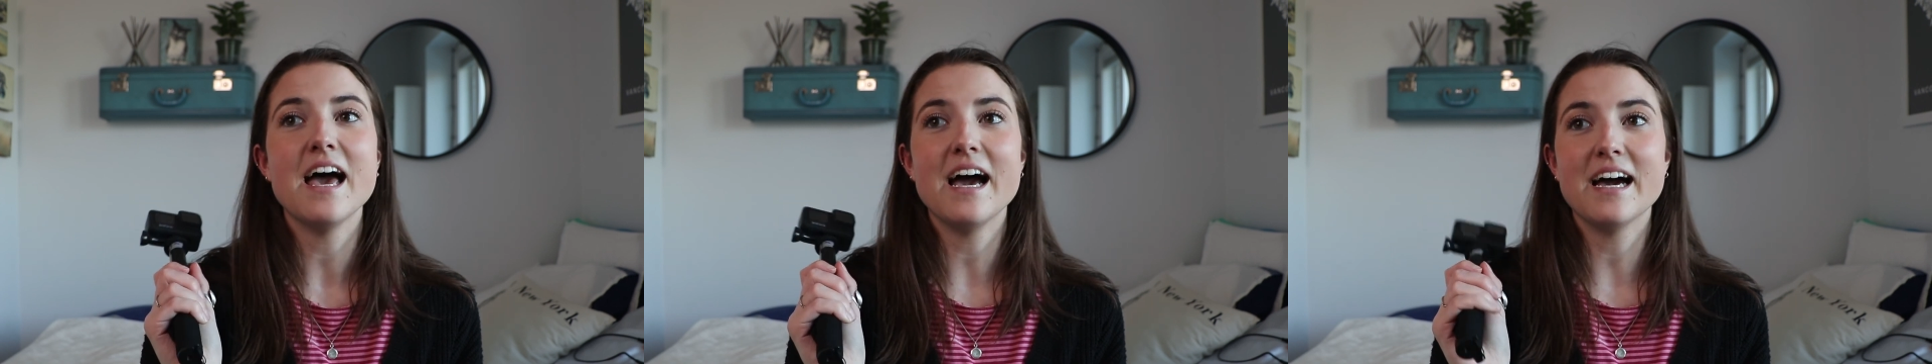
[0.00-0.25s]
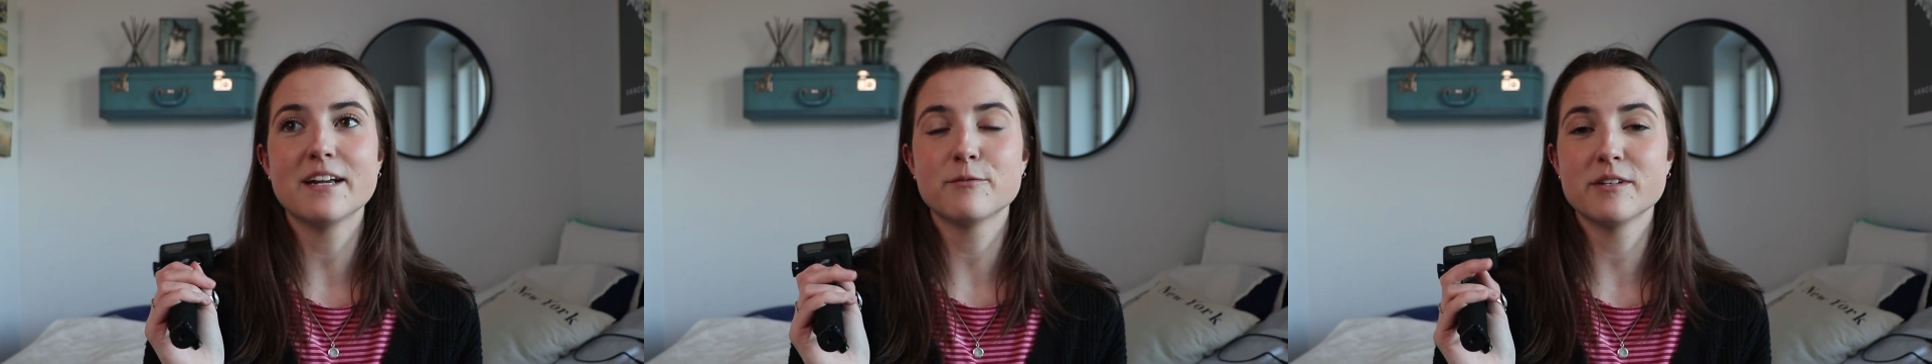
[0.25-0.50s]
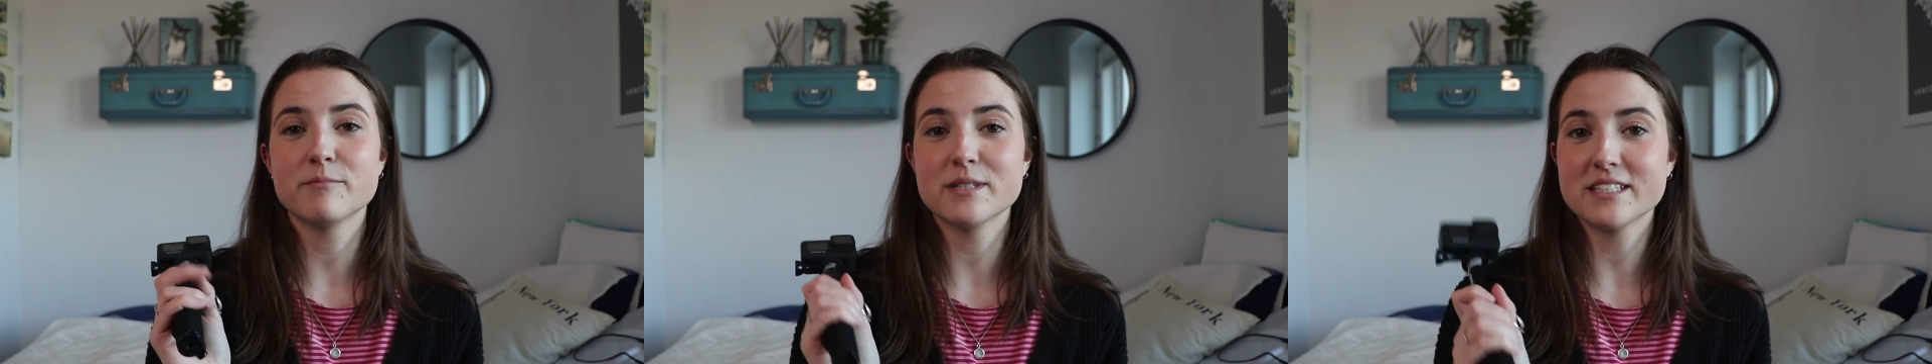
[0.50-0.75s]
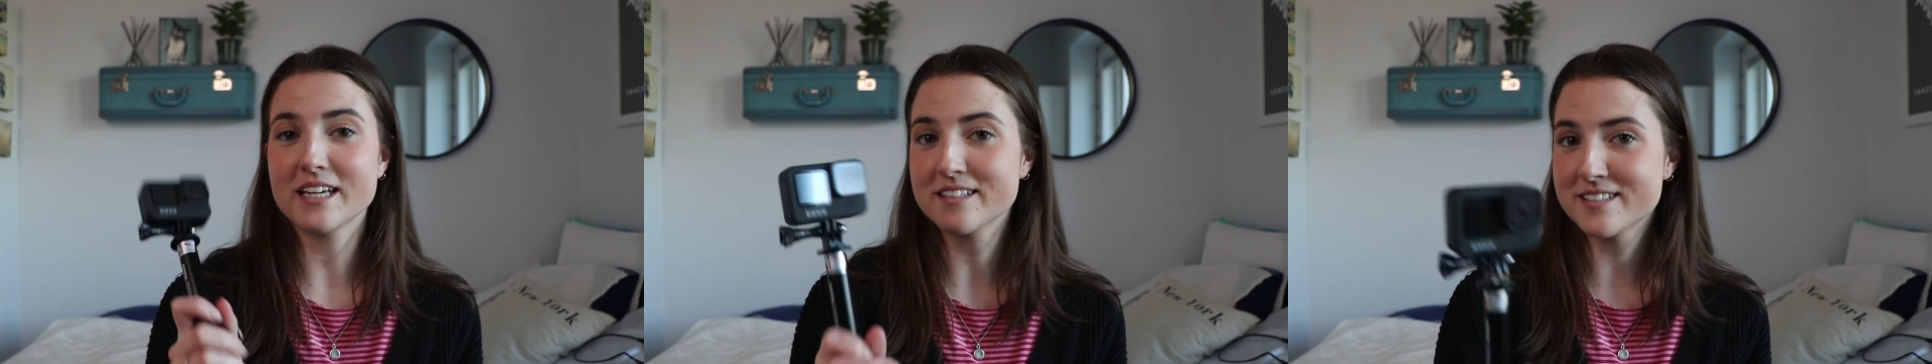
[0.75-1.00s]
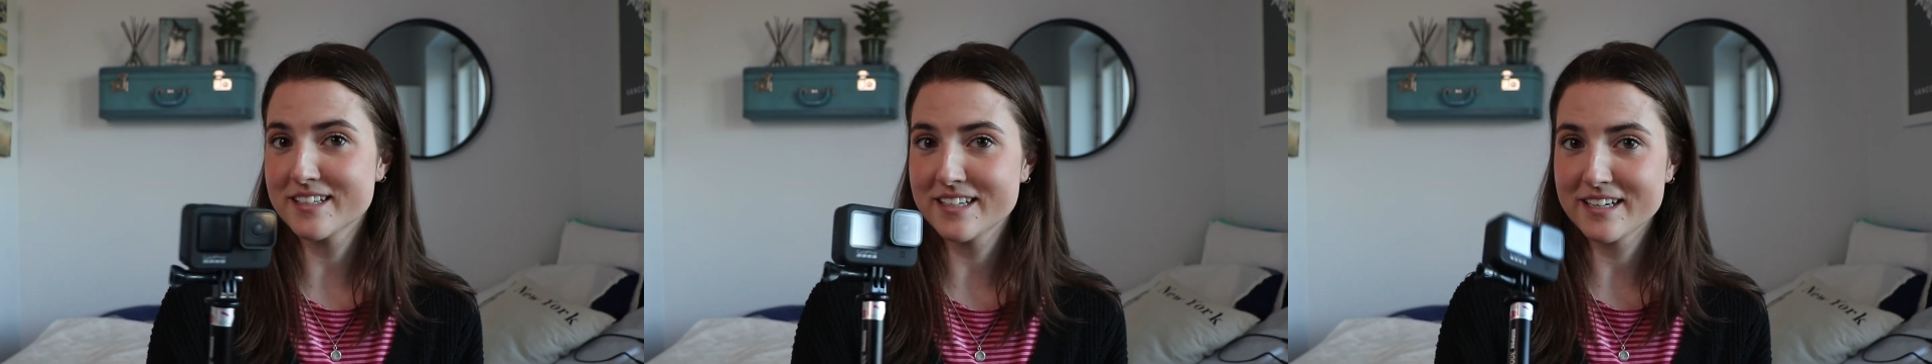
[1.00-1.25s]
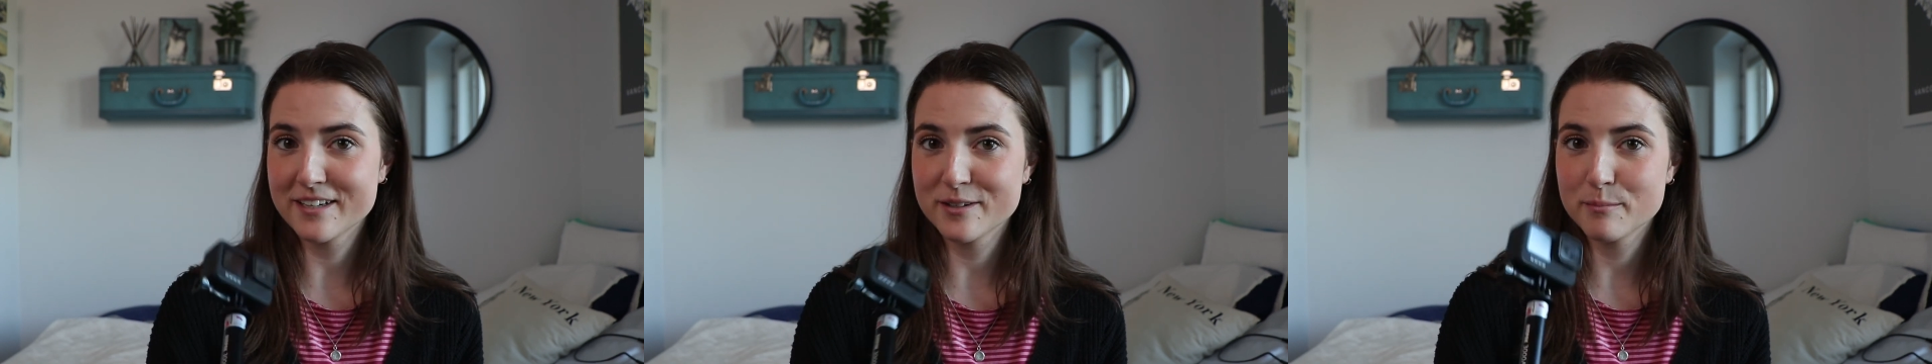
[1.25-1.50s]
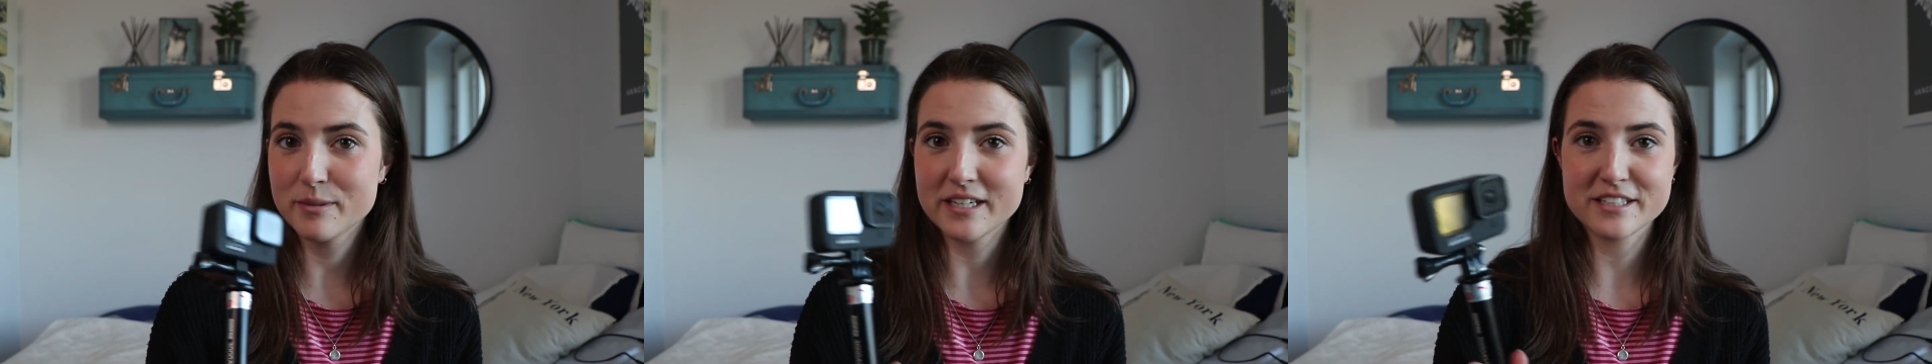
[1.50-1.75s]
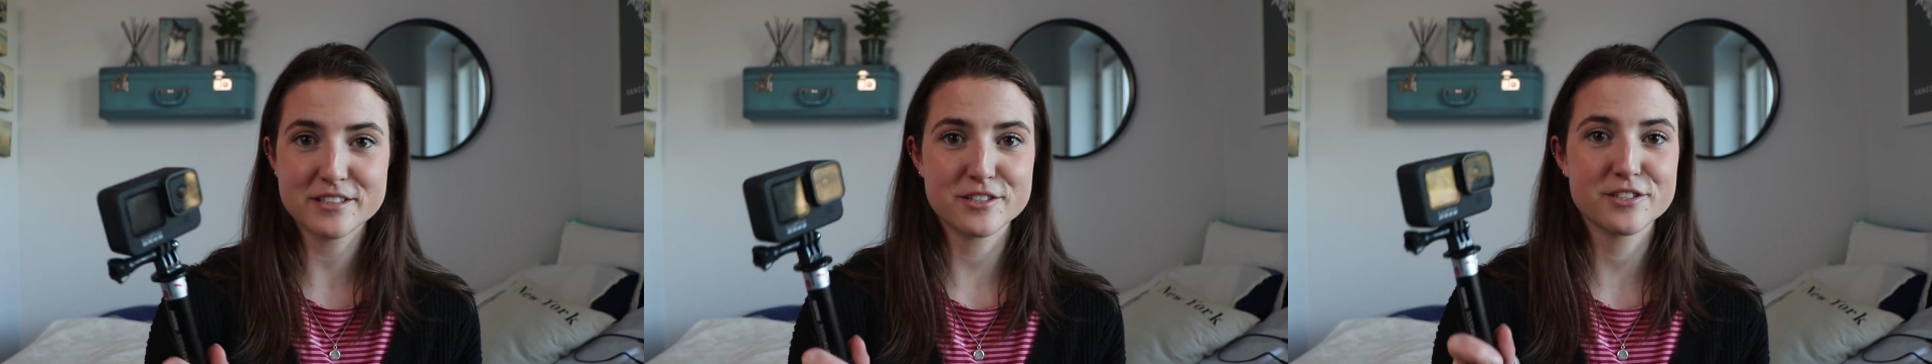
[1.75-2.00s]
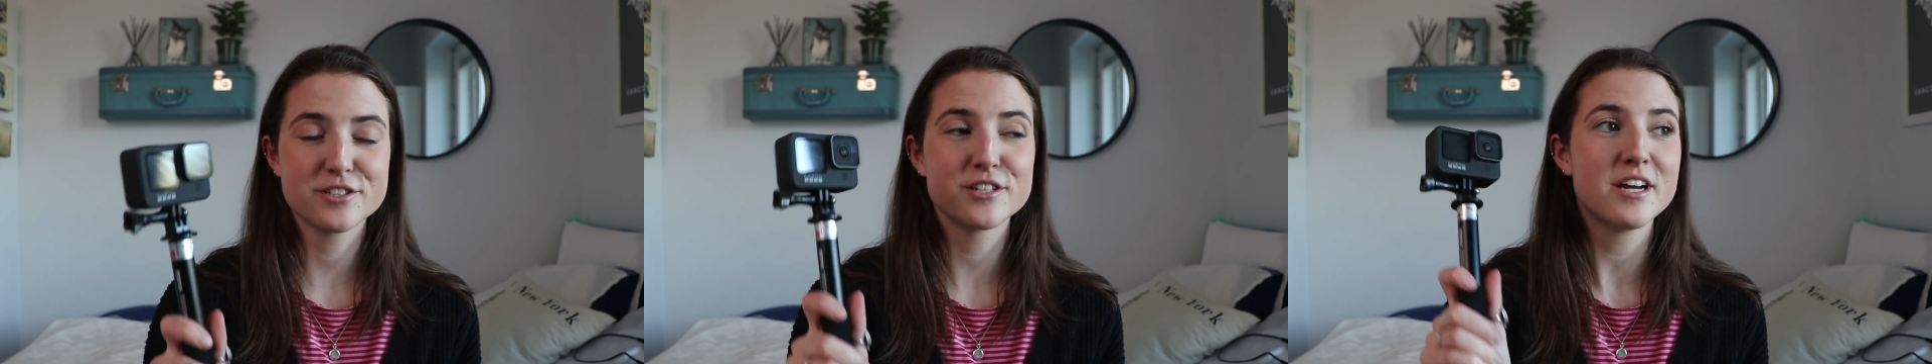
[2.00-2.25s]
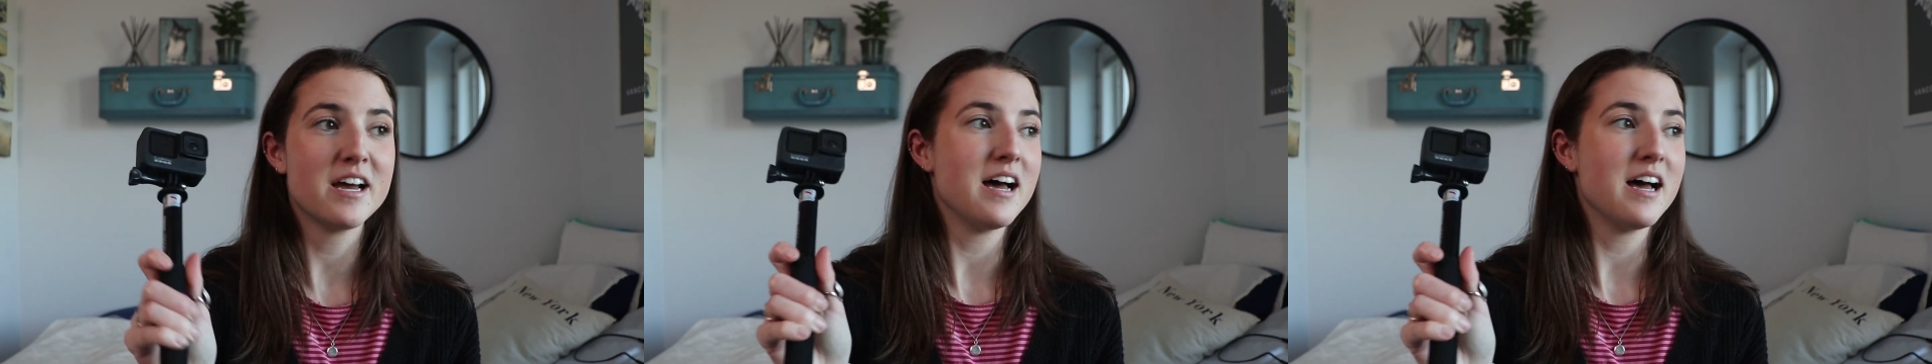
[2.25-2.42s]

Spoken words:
and we've been testing it out a bunch,